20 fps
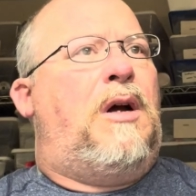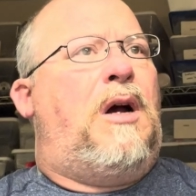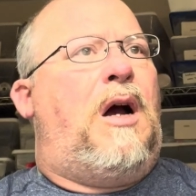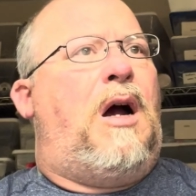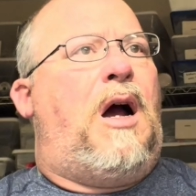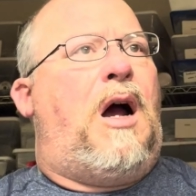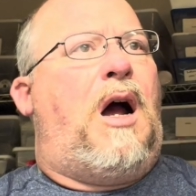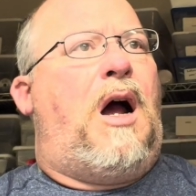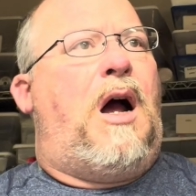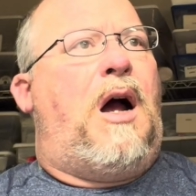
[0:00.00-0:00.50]

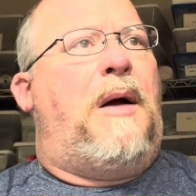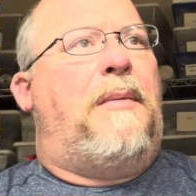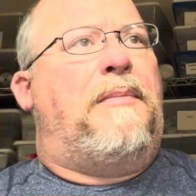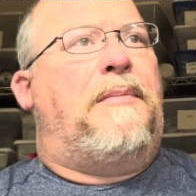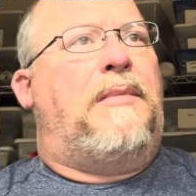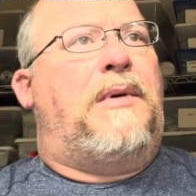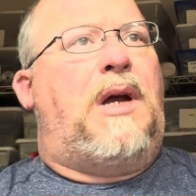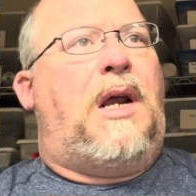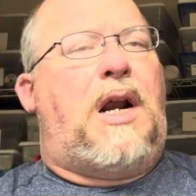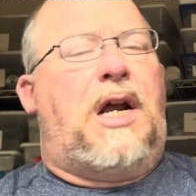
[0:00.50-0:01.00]

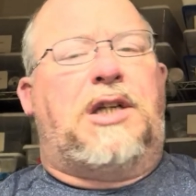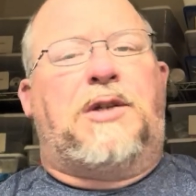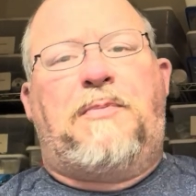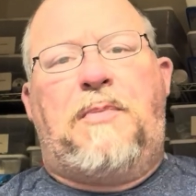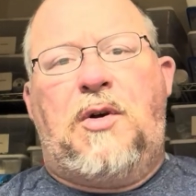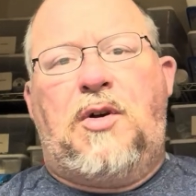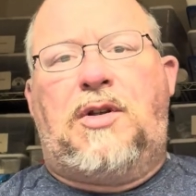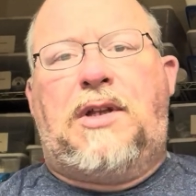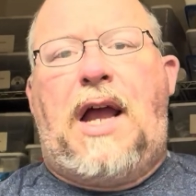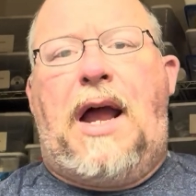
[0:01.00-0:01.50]
and I
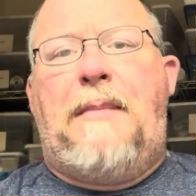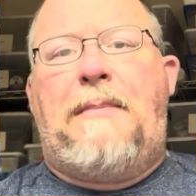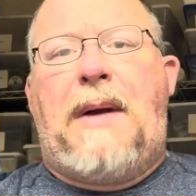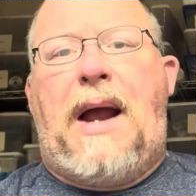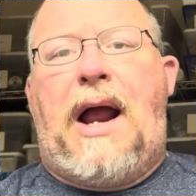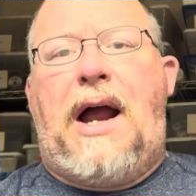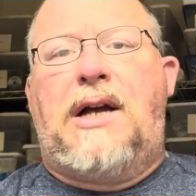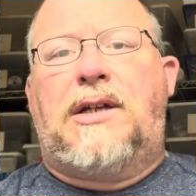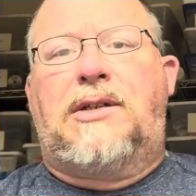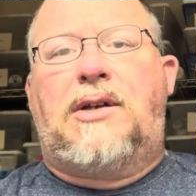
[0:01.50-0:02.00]
spook that
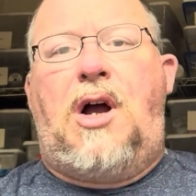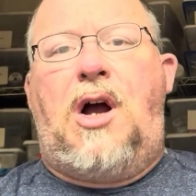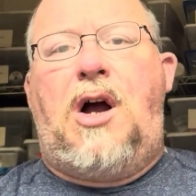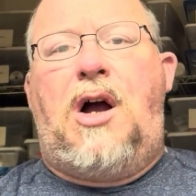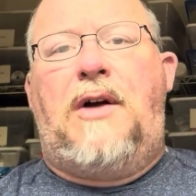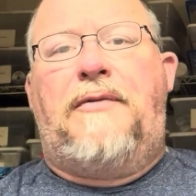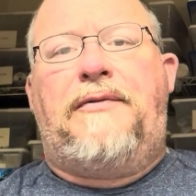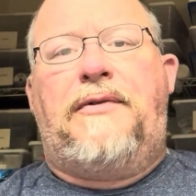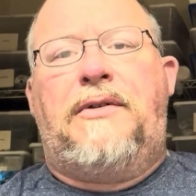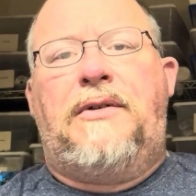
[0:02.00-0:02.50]
bass
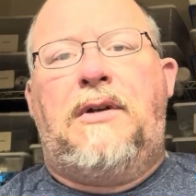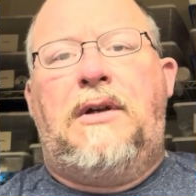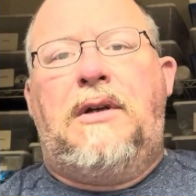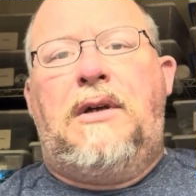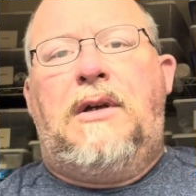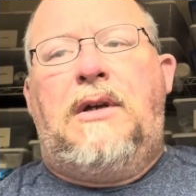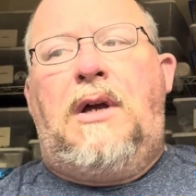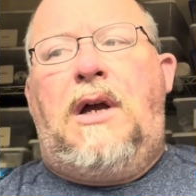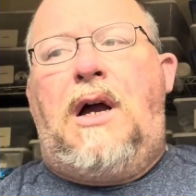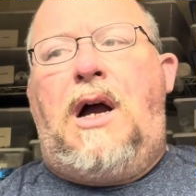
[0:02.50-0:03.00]
off.
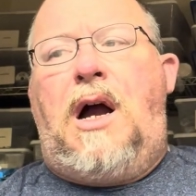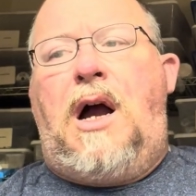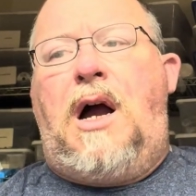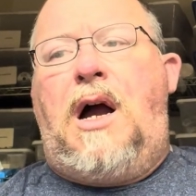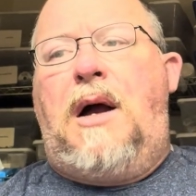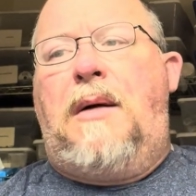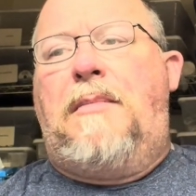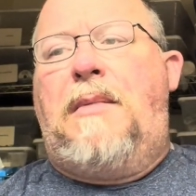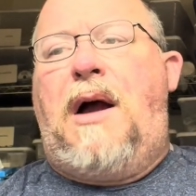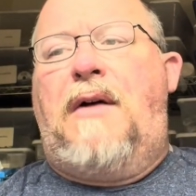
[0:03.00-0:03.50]

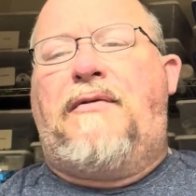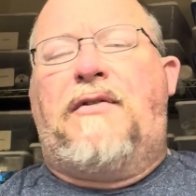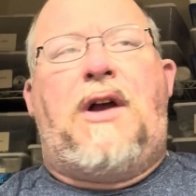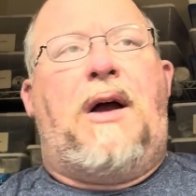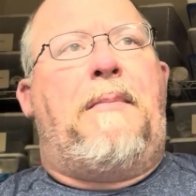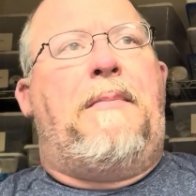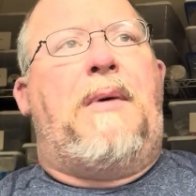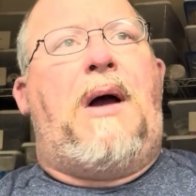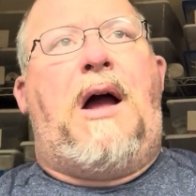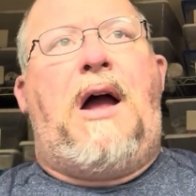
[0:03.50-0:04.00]

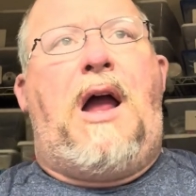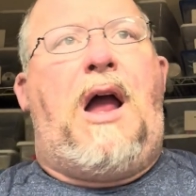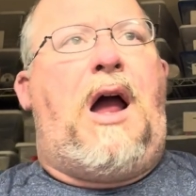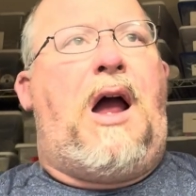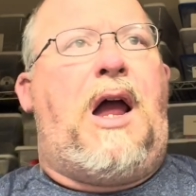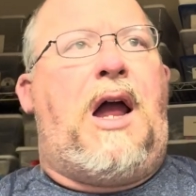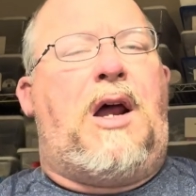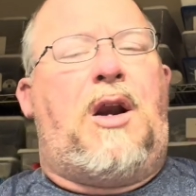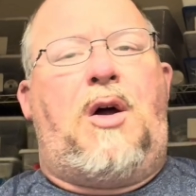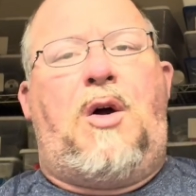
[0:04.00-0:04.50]
I
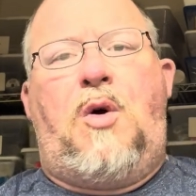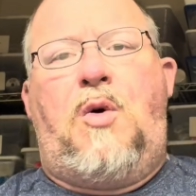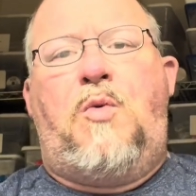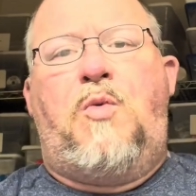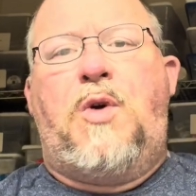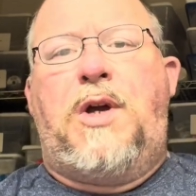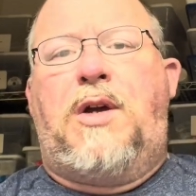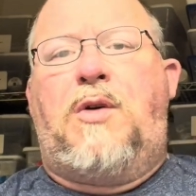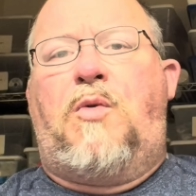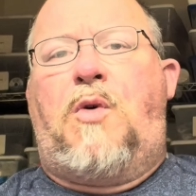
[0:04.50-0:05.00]
had a whole
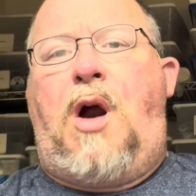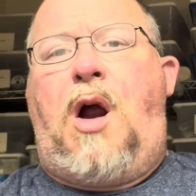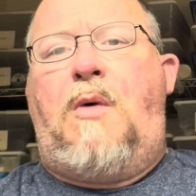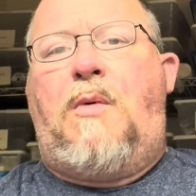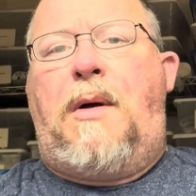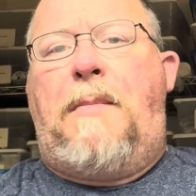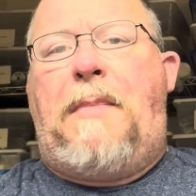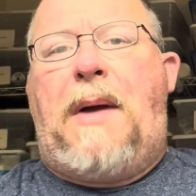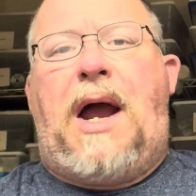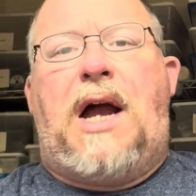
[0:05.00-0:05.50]
week where I
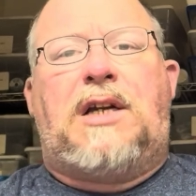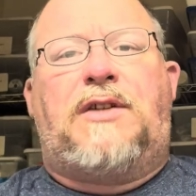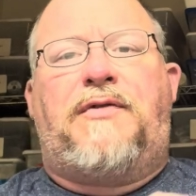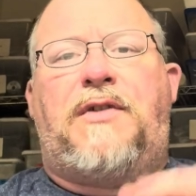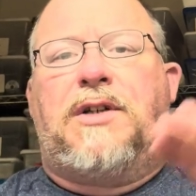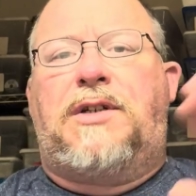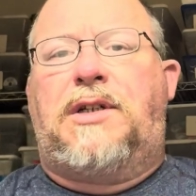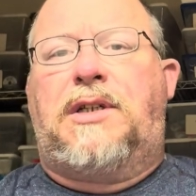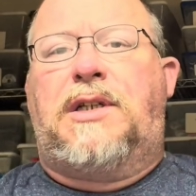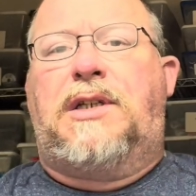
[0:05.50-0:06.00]
went bass
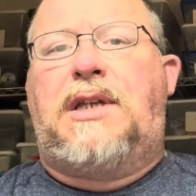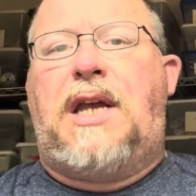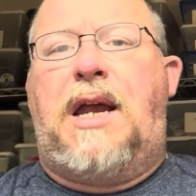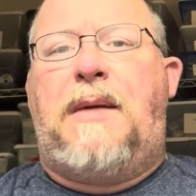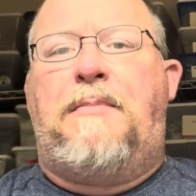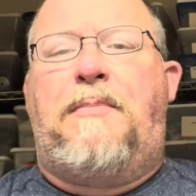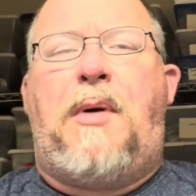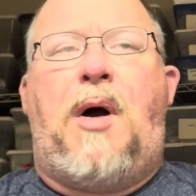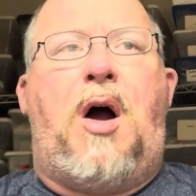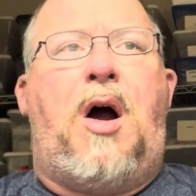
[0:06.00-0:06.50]
fishing the
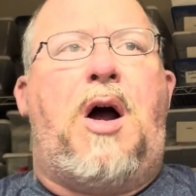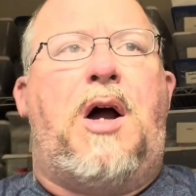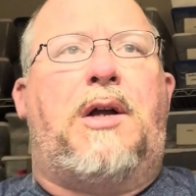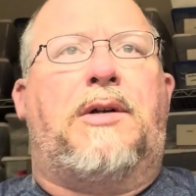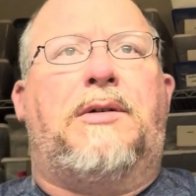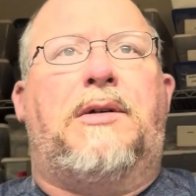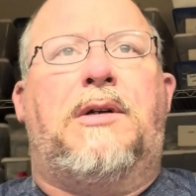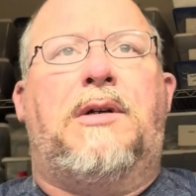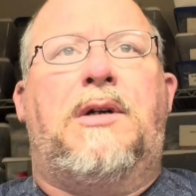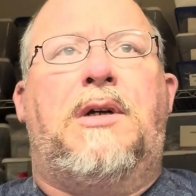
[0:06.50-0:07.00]
same pond,